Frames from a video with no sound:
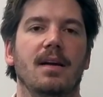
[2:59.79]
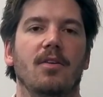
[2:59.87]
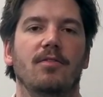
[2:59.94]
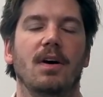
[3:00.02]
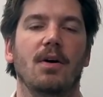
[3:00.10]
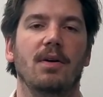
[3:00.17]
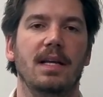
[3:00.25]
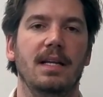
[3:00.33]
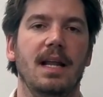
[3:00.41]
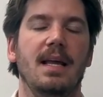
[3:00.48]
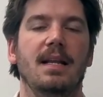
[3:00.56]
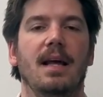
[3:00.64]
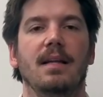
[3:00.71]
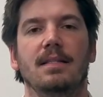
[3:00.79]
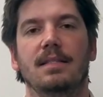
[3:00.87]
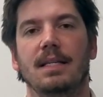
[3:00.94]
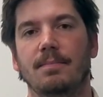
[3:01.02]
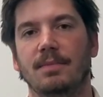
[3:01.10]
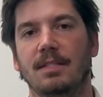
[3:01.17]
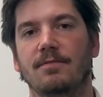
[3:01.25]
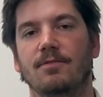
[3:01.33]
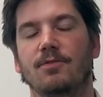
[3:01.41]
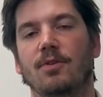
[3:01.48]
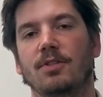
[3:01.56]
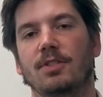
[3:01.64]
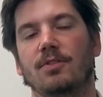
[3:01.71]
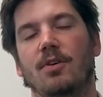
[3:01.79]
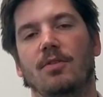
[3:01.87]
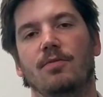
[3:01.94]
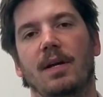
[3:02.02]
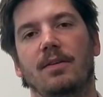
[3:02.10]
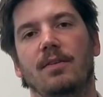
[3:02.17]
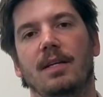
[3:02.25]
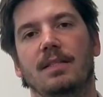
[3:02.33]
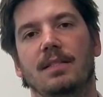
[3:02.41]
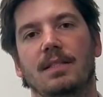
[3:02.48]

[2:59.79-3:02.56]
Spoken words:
of how innate and adaptive crosstalk regulates